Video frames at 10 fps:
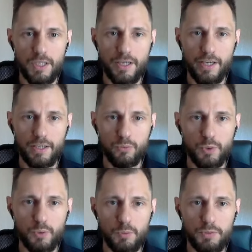and we
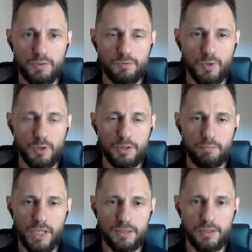will be referring
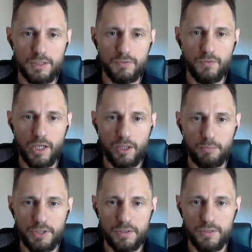back to this file
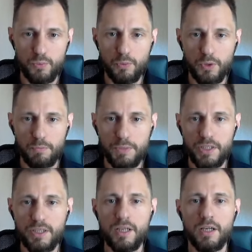because we will
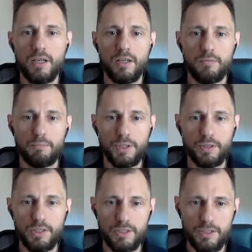be
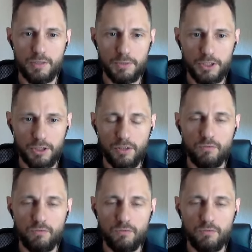building some additional